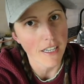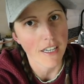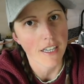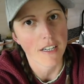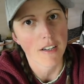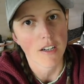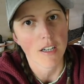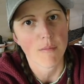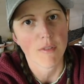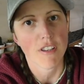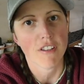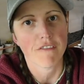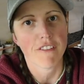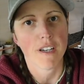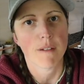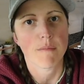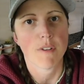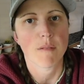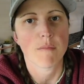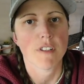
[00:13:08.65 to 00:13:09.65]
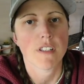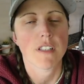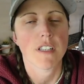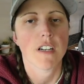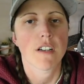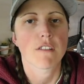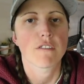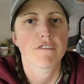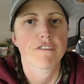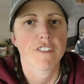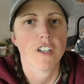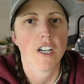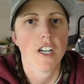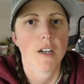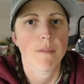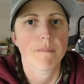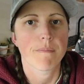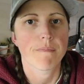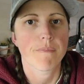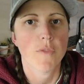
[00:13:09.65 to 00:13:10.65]
and I'm in the van by myself.
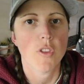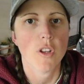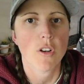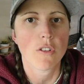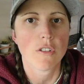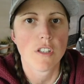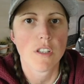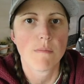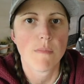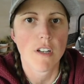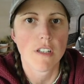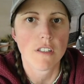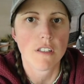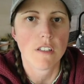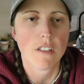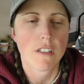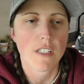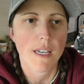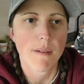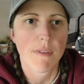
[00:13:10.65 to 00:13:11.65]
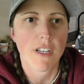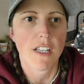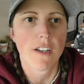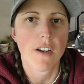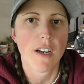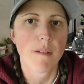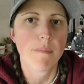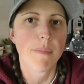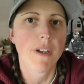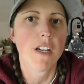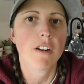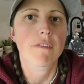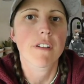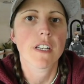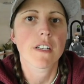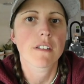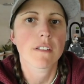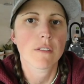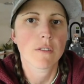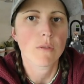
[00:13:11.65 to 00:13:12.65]
Um, not so much because Emily and I are
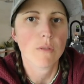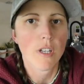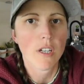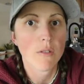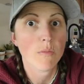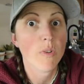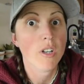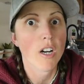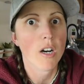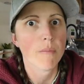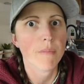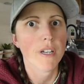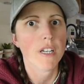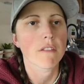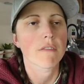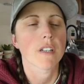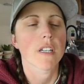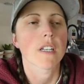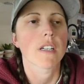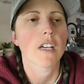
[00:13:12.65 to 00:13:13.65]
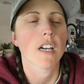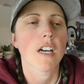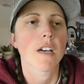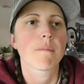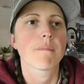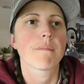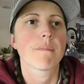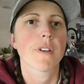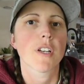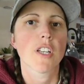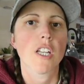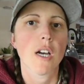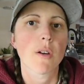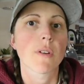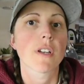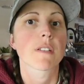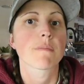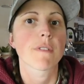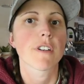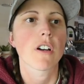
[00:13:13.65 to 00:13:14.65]
bickering, although we are bickering, um, but no,
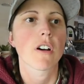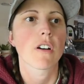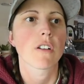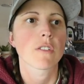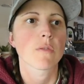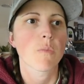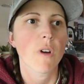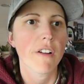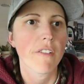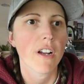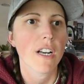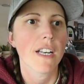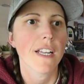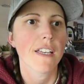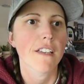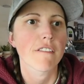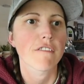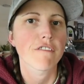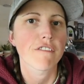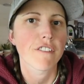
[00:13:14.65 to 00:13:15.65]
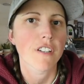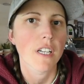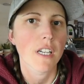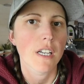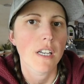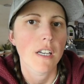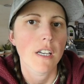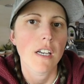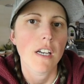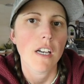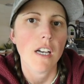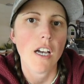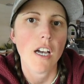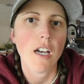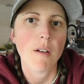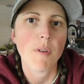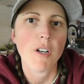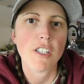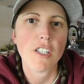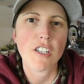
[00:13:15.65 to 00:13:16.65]
it's because where I live,
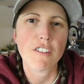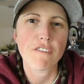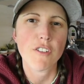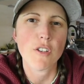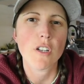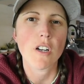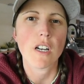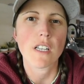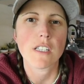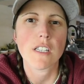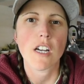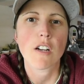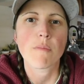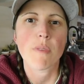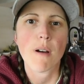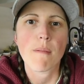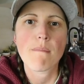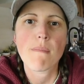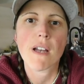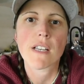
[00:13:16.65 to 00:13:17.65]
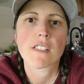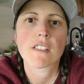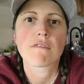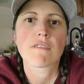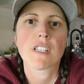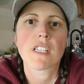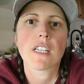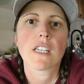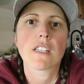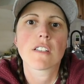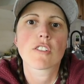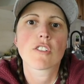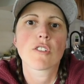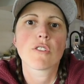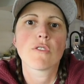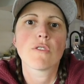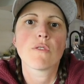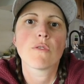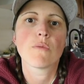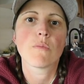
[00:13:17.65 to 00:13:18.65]
um, I don't know if you guys know, but I'm massively
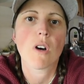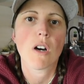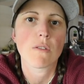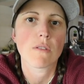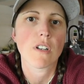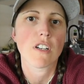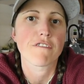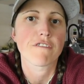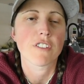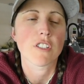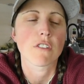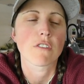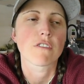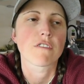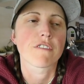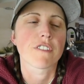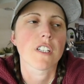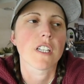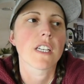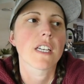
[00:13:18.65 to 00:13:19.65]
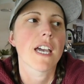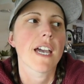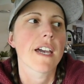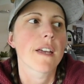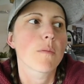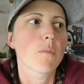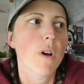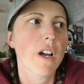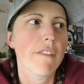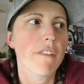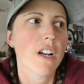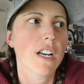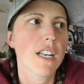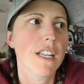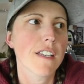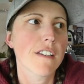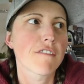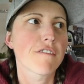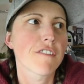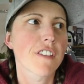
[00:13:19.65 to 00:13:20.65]
into wildlife photography, and where I
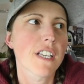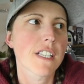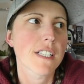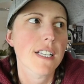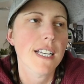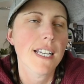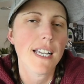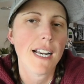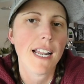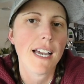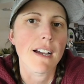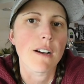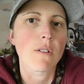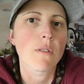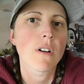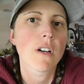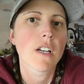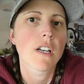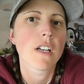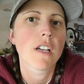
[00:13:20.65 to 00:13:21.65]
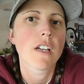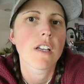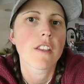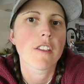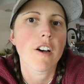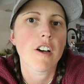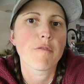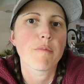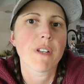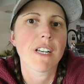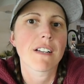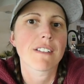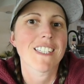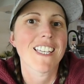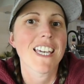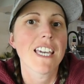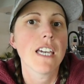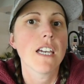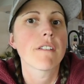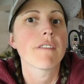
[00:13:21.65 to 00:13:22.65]
live, there's a little owl that I've been able to
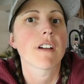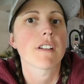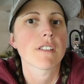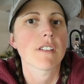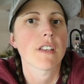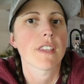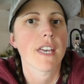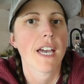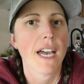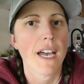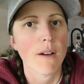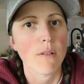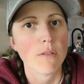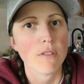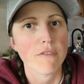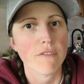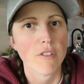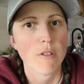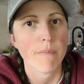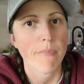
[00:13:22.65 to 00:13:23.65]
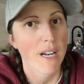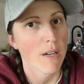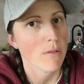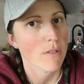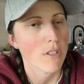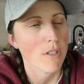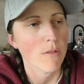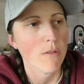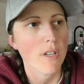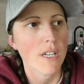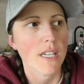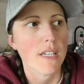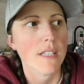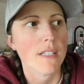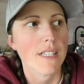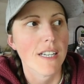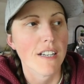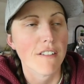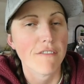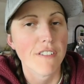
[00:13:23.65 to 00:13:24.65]
hear outside the house for about two
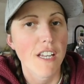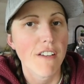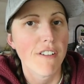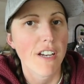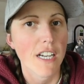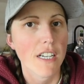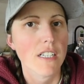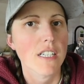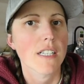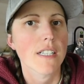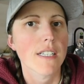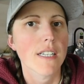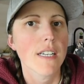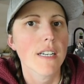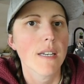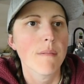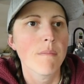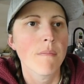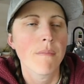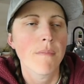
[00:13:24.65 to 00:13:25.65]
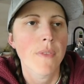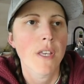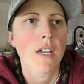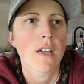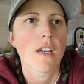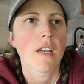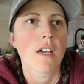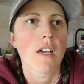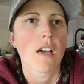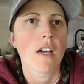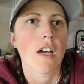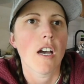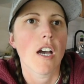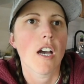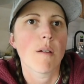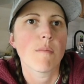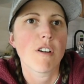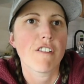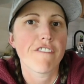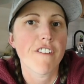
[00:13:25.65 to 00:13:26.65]
years, and I've never actually seen him.
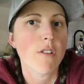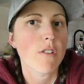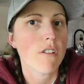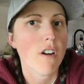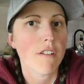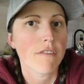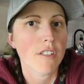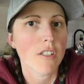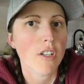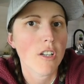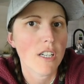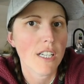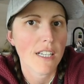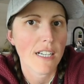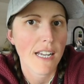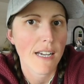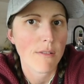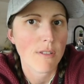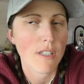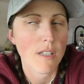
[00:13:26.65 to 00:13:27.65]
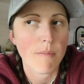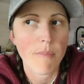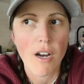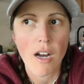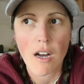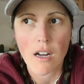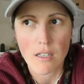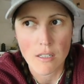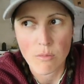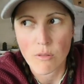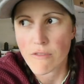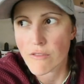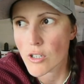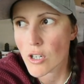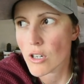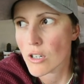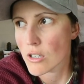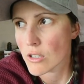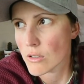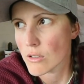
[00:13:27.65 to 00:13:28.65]
Um, I photographed a lot of little owls in the past. We've
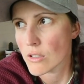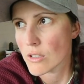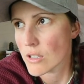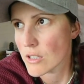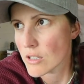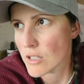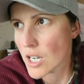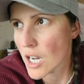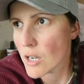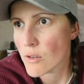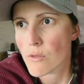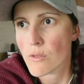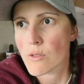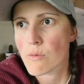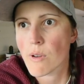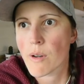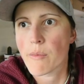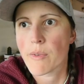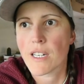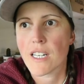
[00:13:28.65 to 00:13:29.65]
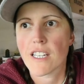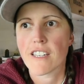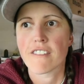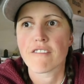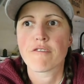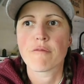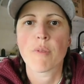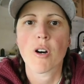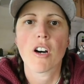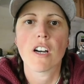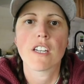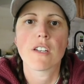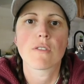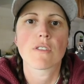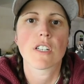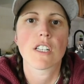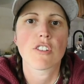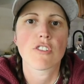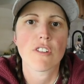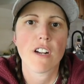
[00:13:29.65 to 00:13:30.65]
got loads where we live, but I
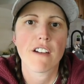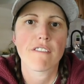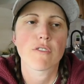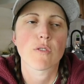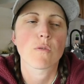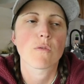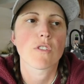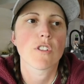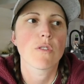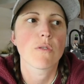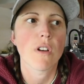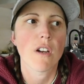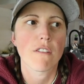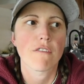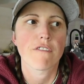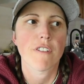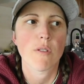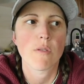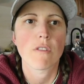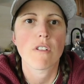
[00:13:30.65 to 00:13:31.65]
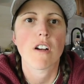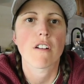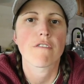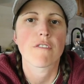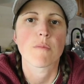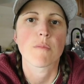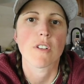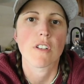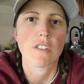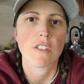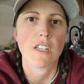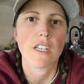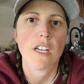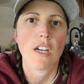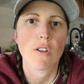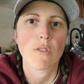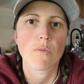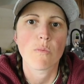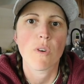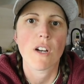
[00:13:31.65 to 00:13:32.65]
usually travel to go and photograph them because I
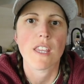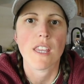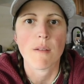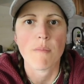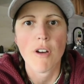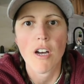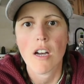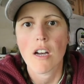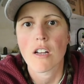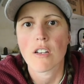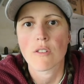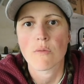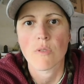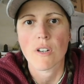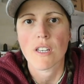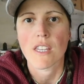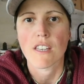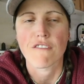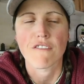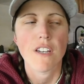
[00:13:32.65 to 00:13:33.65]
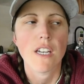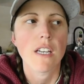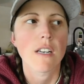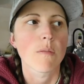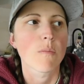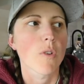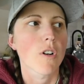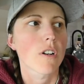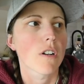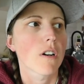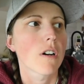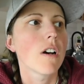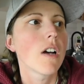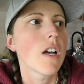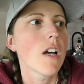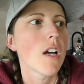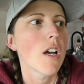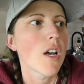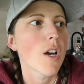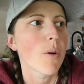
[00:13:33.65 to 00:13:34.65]
know where they perch, where they feed, and whatnot.
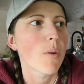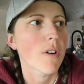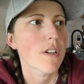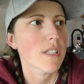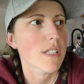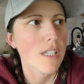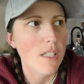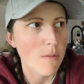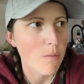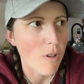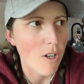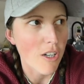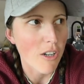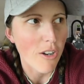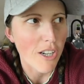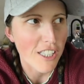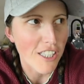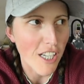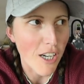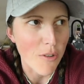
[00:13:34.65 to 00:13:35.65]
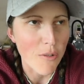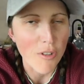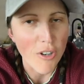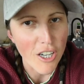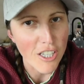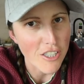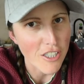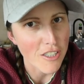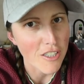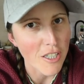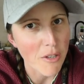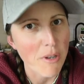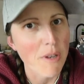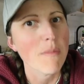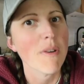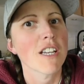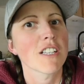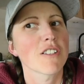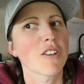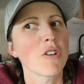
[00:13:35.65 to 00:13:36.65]
Whereas this one, I don't. I just know he
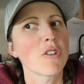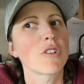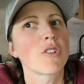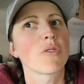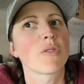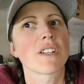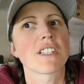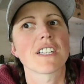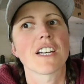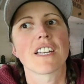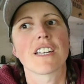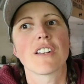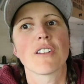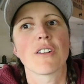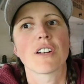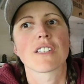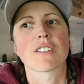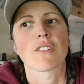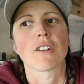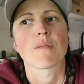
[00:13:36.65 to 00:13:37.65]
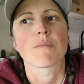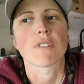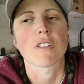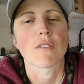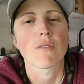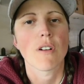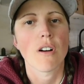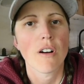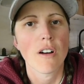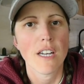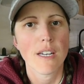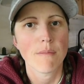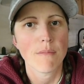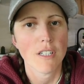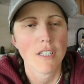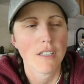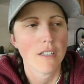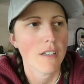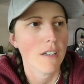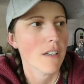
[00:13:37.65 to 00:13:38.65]
makes a lot of noise at night time. So I am
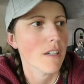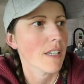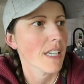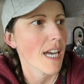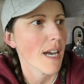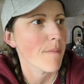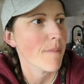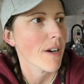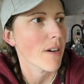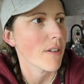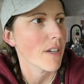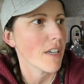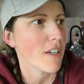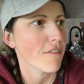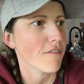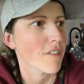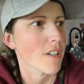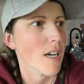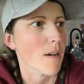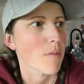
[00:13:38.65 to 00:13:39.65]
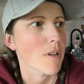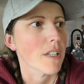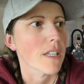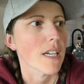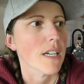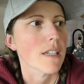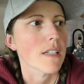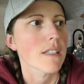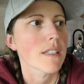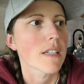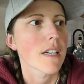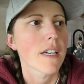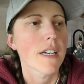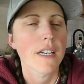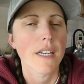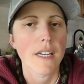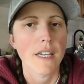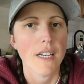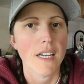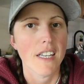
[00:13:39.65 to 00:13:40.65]
going to camp out here for a couple of days
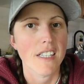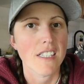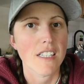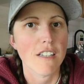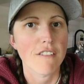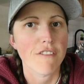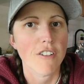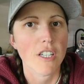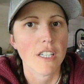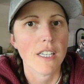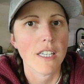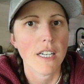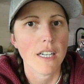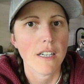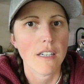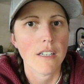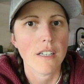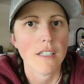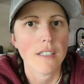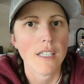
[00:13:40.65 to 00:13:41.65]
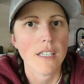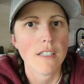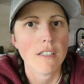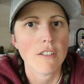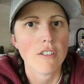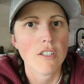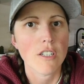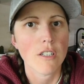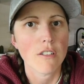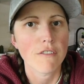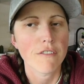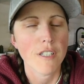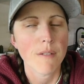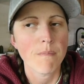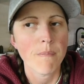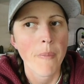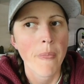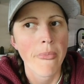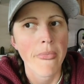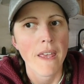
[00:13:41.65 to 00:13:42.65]
and see if I can get a decent shot of
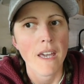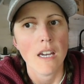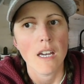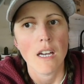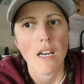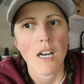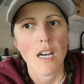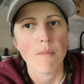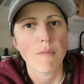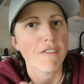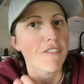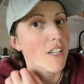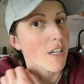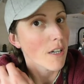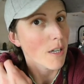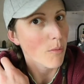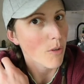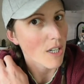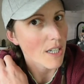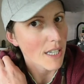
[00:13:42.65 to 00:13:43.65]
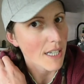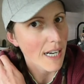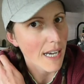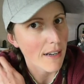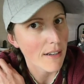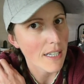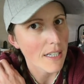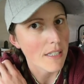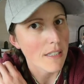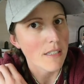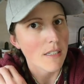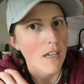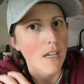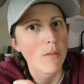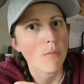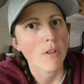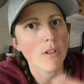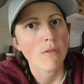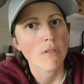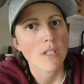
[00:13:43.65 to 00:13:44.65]
him. Um, if you don't know what a little owl is, I
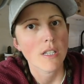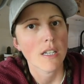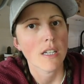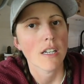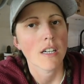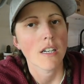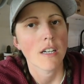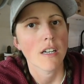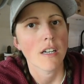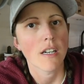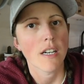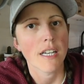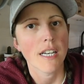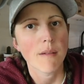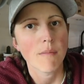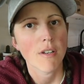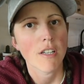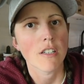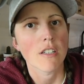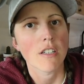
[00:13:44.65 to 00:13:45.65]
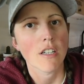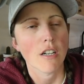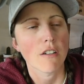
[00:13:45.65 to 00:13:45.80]
will stick an image